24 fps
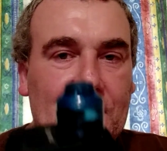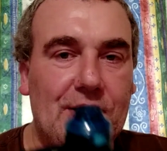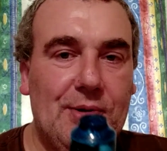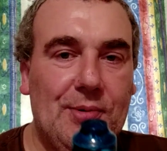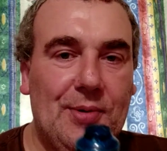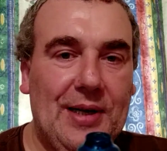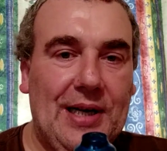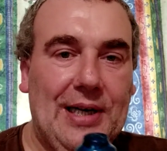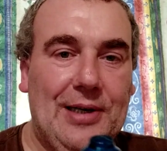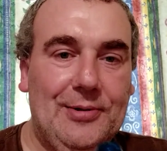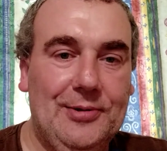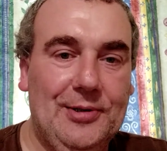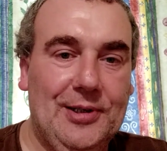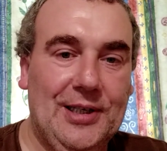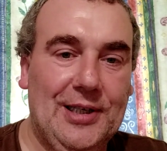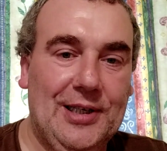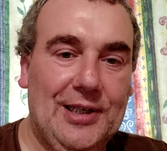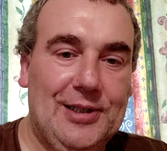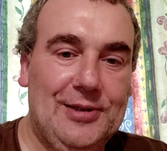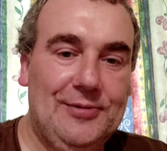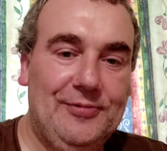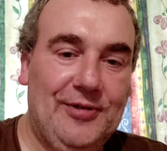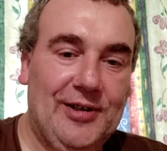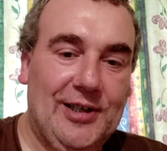as well. You
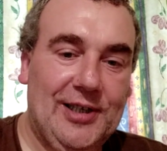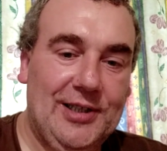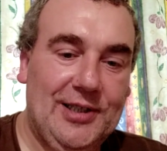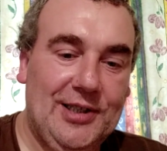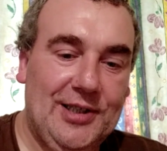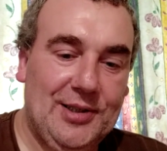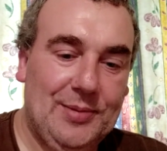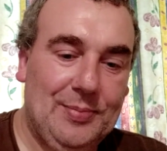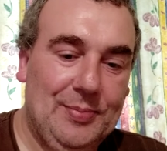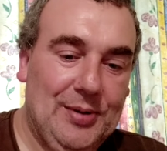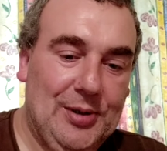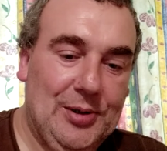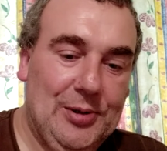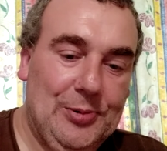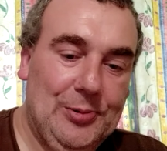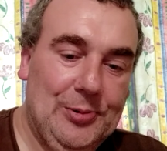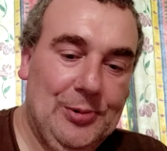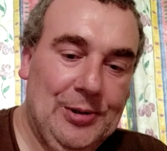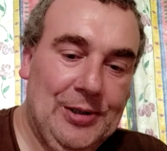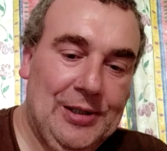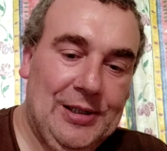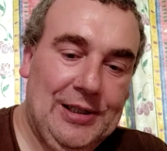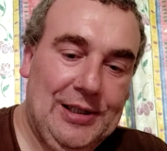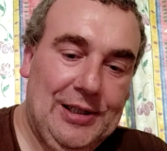know, very
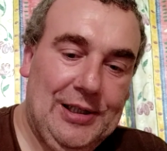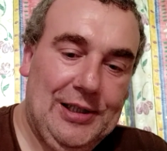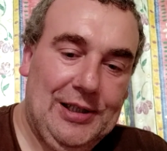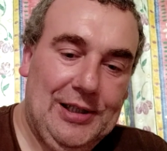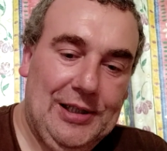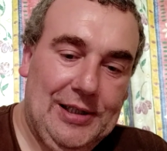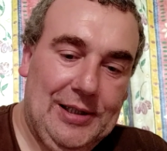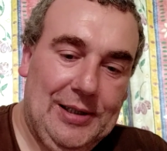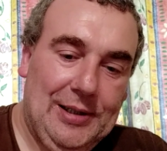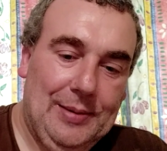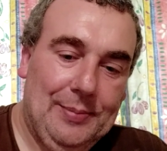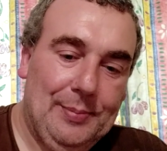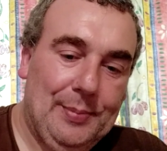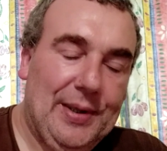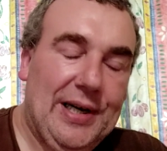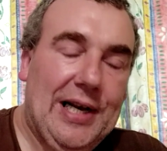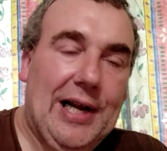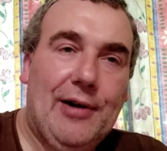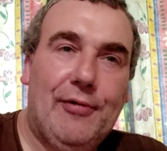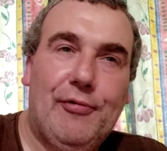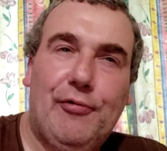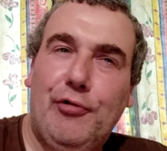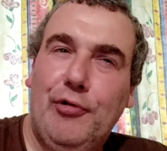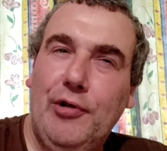small, but
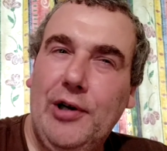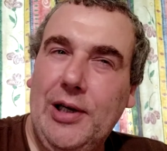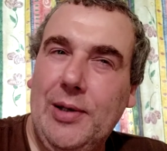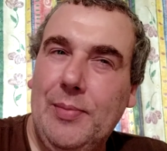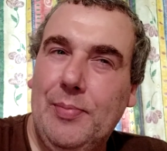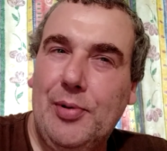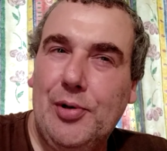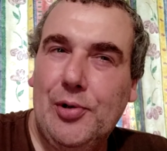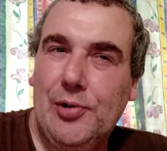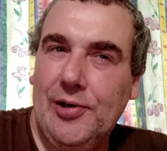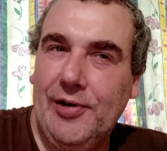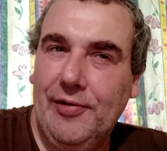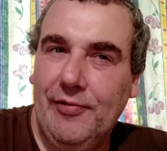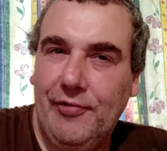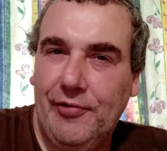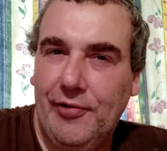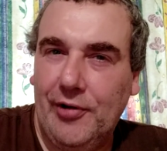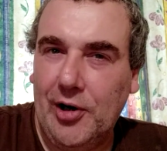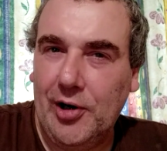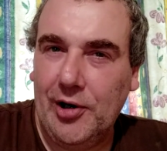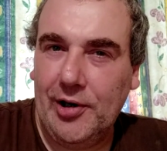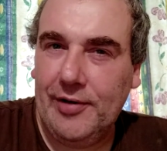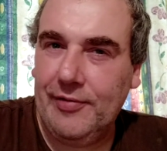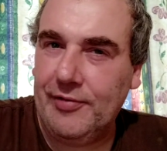that
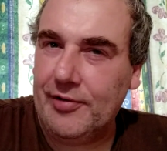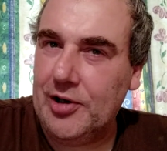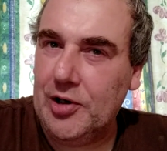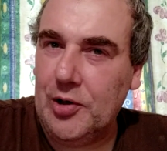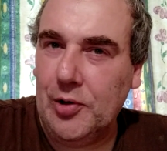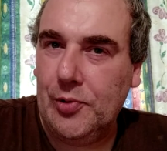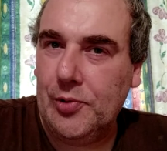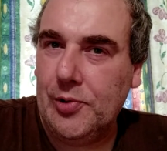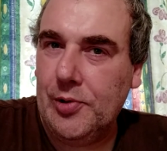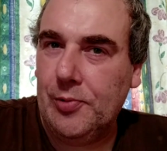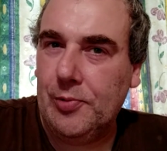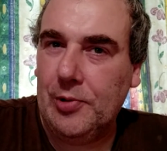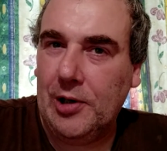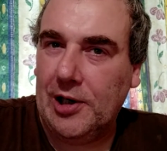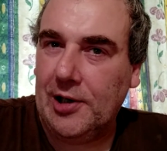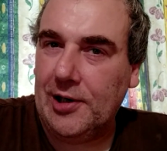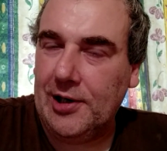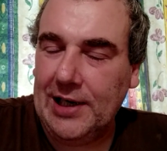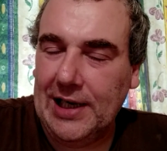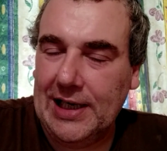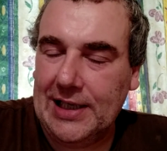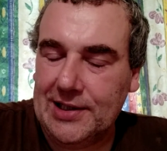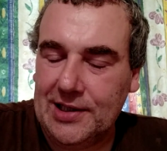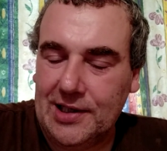3.5 coil,
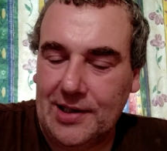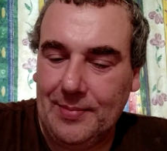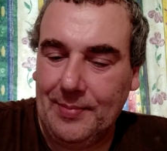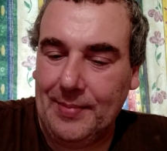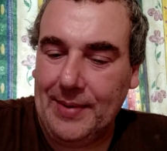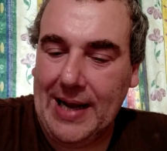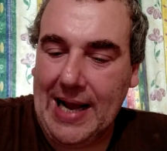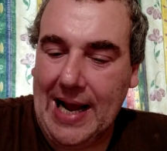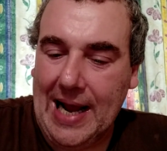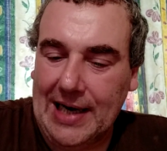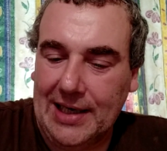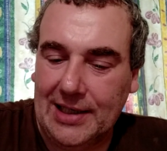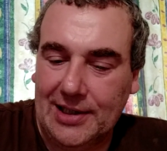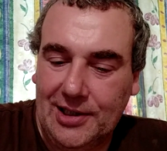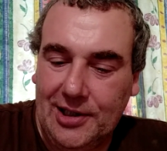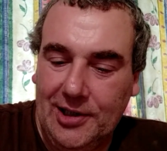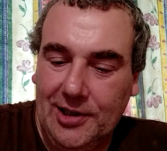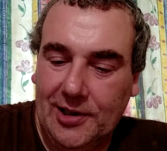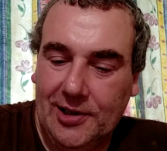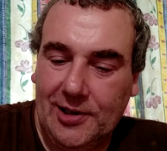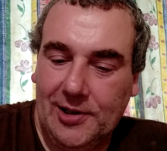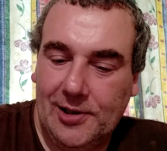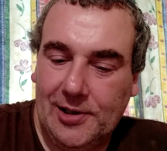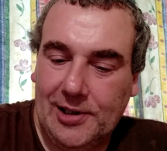like that's the max
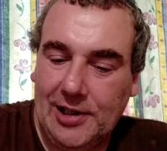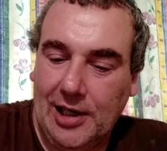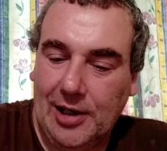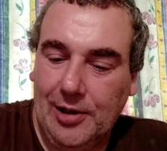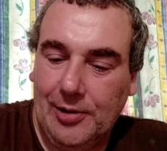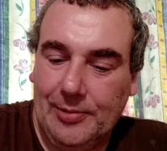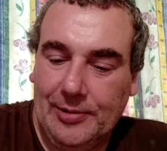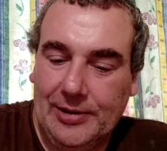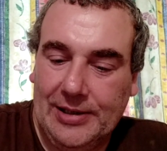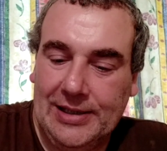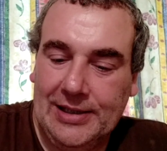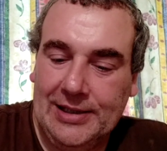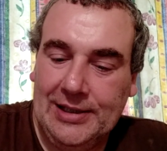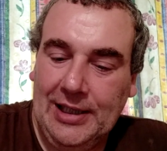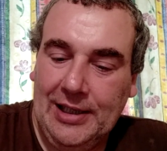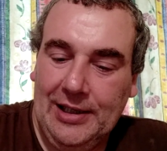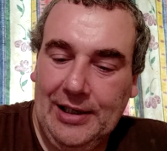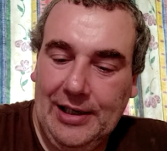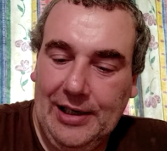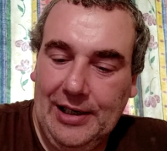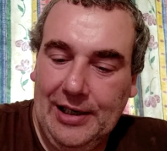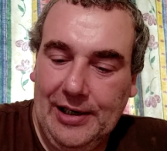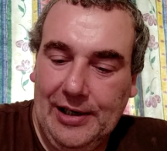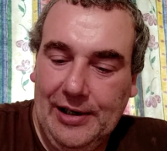you could go in.
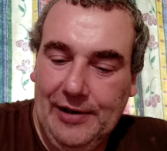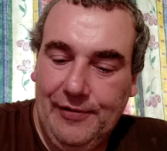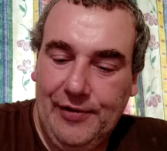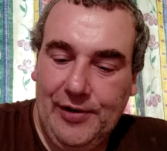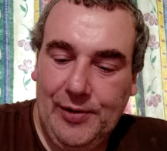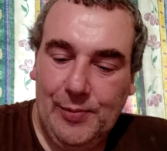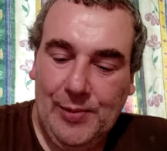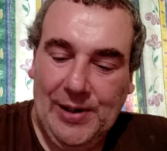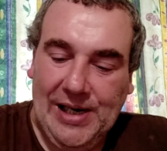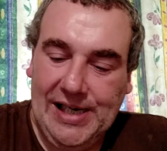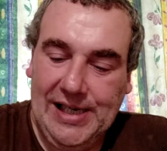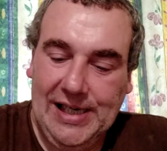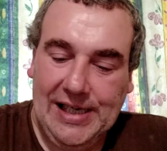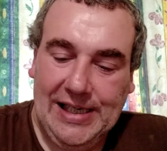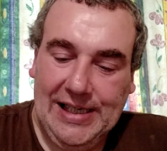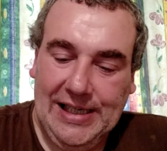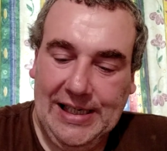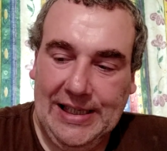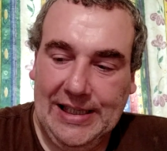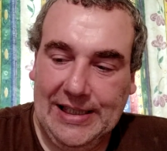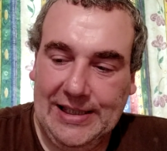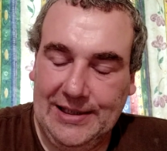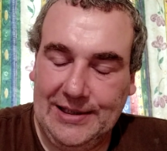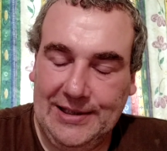If you went
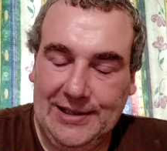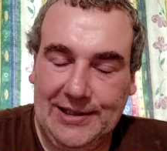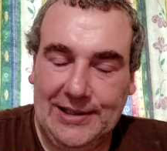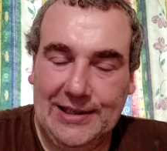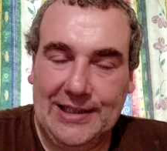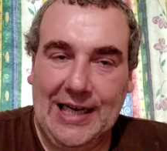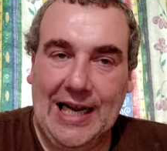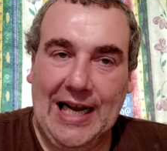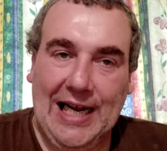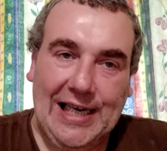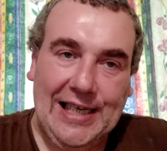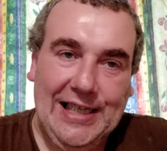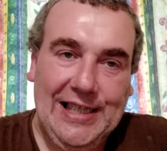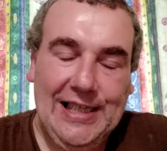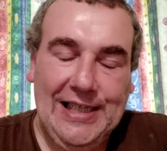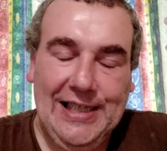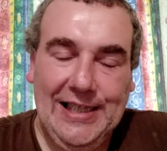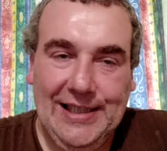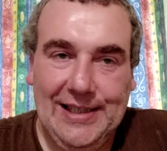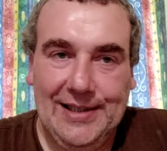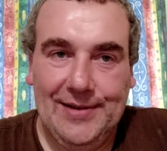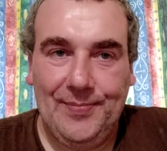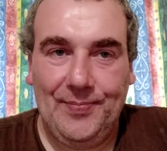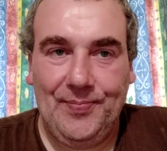in
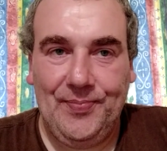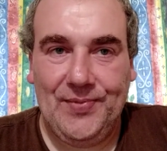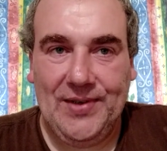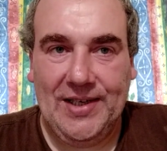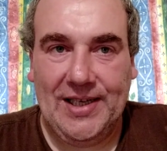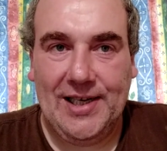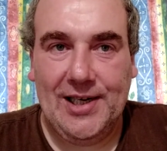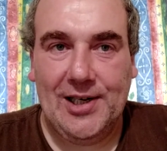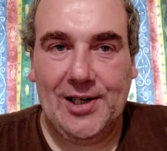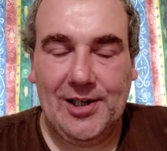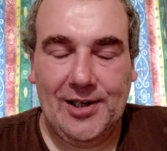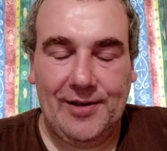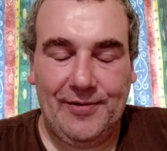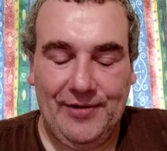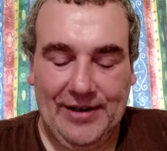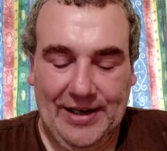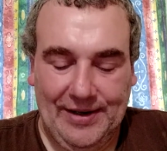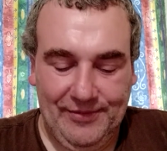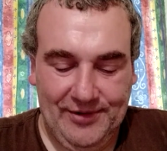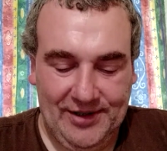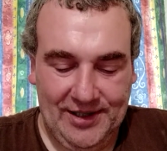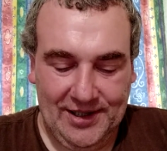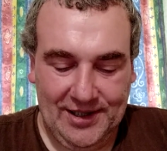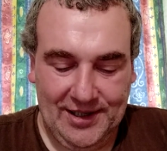any, you kind of
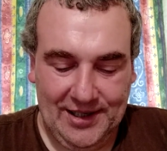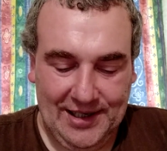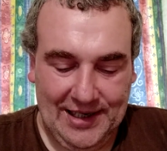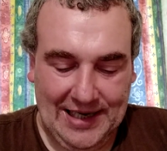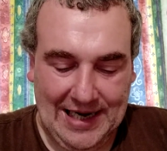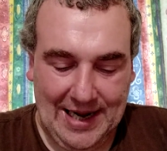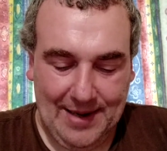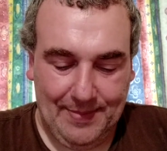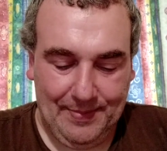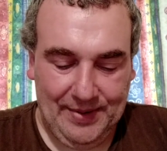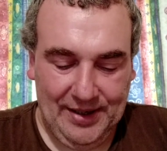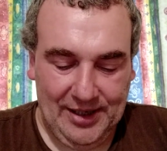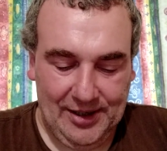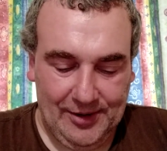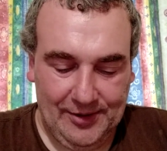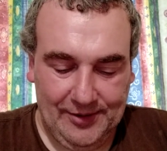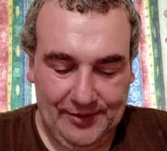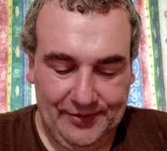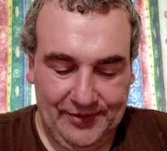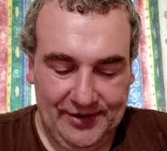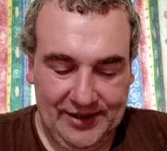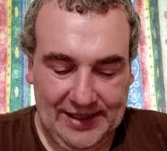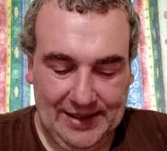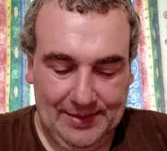have to snap it
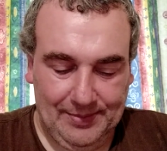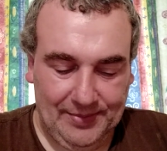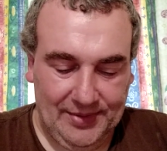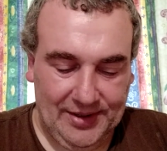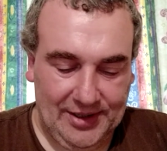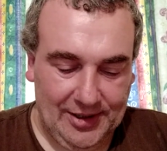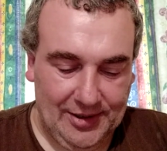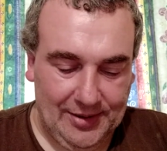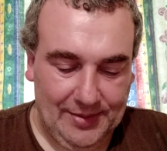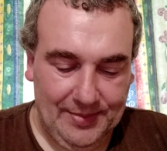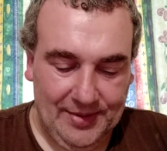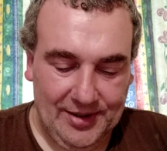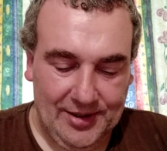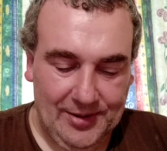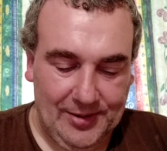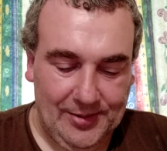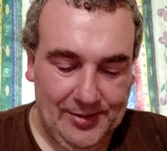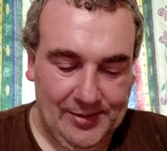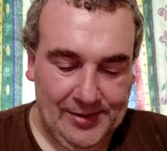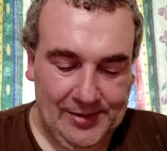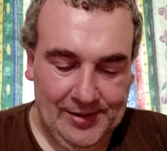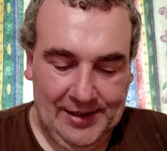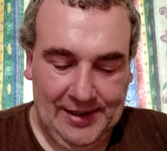off sometimes or